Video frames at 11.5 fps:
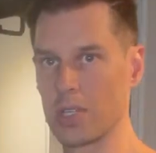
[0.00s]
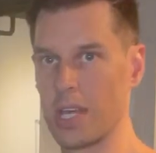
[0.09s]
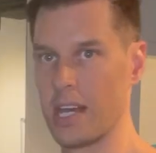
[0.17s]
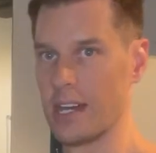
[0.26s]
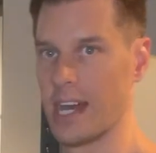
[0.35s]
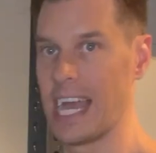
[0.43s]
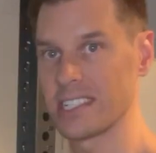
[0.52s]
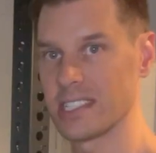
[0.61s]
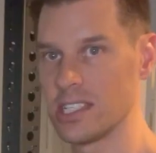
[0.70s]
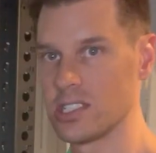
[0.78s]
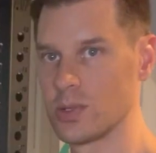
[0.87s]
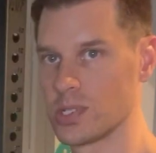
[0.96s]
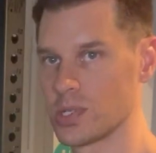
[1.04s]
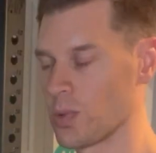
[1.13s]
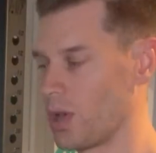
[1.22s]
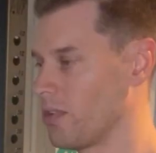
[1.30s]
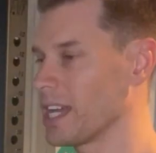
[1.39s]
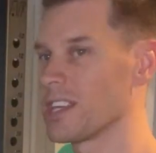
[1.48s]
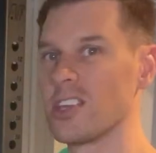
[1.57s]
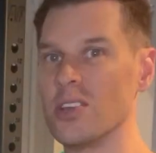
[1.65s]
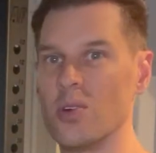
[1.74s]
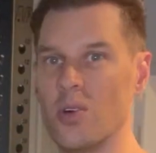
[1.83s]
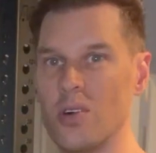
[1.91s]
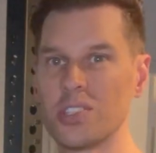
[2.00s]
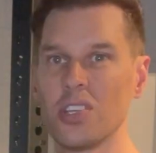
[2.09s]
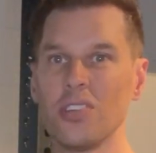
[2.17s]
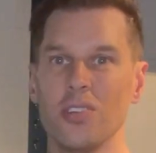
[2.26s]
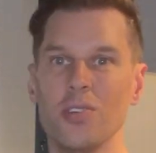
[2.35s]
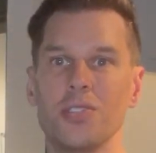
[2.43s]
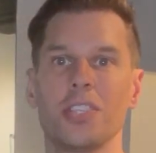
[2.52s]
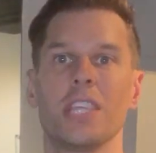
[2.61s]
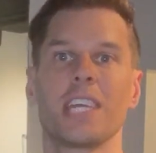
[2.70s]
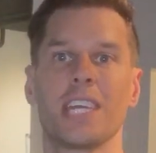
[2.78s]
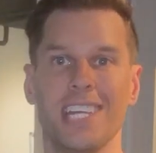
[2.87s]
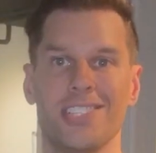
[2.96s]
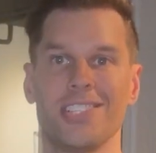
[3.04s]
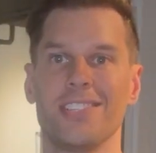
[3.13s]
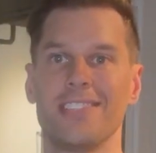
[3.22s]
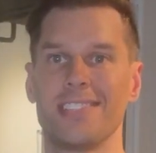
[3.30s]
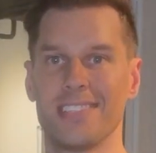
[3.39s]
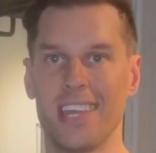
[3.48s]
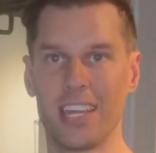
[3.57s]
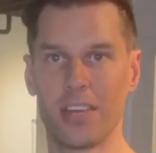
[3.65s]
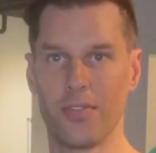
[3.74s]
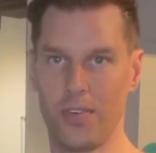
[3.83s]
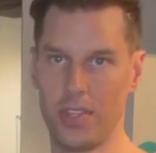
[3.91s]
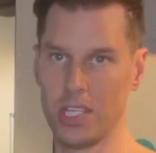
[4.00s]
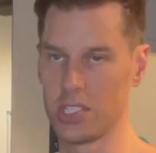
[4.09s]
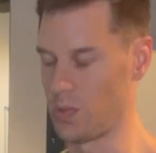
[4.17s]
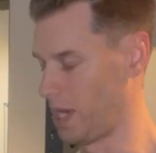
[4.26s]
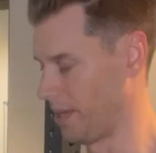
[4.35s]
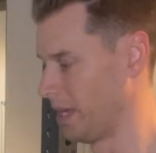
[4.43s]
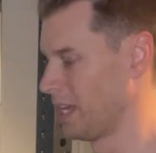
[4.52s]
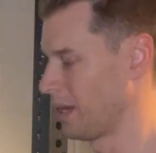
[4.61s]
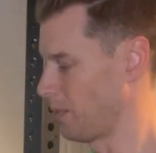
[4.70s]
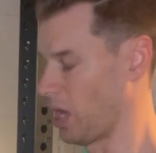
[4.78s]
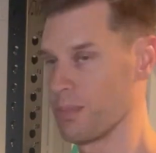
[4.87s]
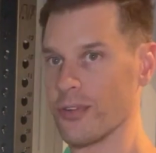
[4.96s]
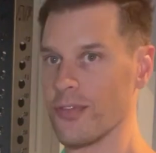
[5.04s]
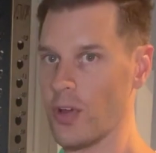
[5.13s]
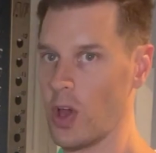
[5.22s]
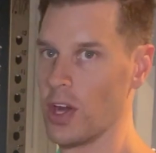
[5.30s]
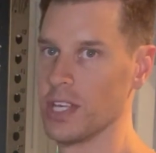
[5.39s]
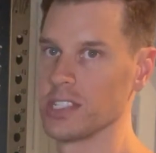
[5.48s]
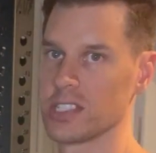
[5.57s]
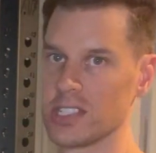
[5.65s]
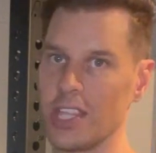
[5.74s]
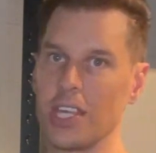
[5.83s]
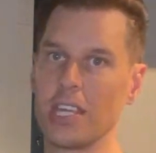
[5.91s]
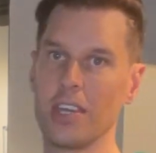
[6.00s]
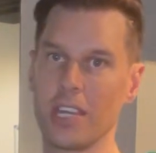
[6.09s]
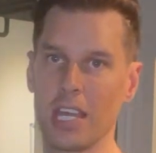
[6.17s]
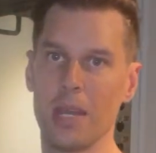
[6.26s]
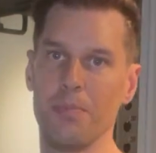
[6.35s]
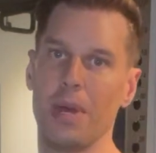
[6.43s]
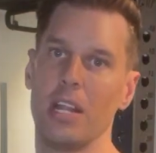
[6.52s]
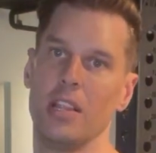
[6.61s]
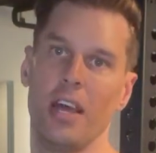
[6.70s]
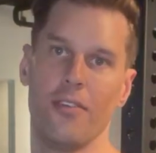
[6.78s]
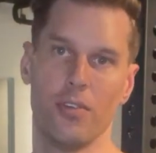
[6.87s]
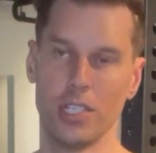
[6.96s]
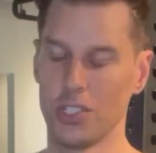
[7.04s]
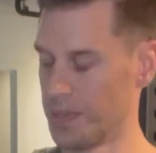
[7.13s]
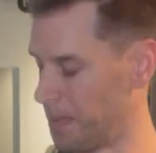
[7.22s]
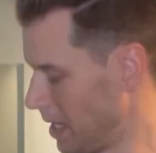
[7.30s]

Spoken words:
access to a squat rack, you can also use the kitchen sink for this one. But I prefer this because I think you can get better leverage.